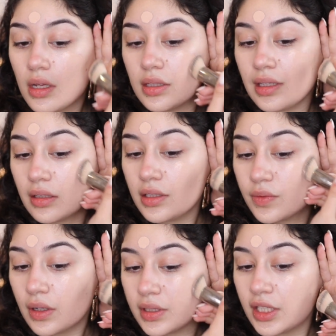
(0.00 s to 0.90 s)
Now this
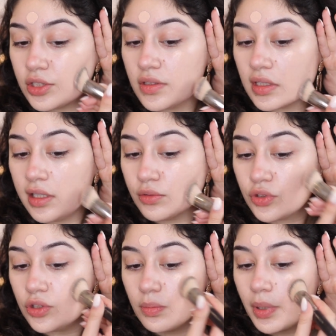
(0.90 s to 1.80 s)
foundation's a little
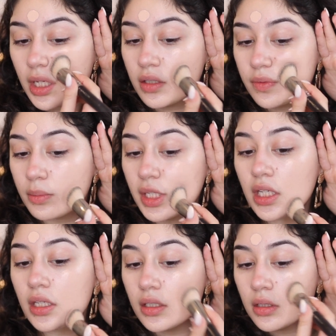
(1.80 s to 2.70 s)
too pink for
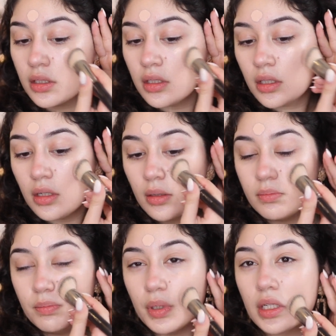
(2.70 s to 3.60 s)
me,
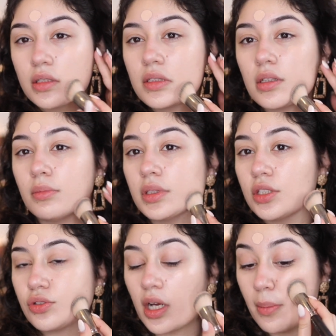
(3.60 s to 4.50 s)
but I'm going to
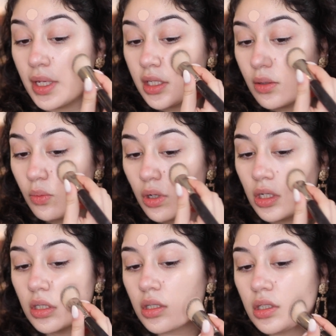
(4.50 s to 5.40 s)
try and make it
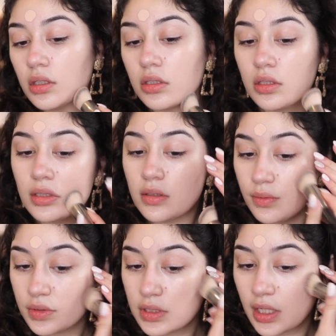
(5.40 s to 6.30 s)
work
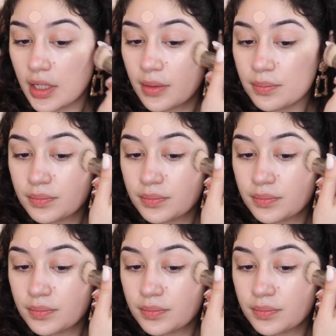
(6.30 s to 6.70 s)
for today.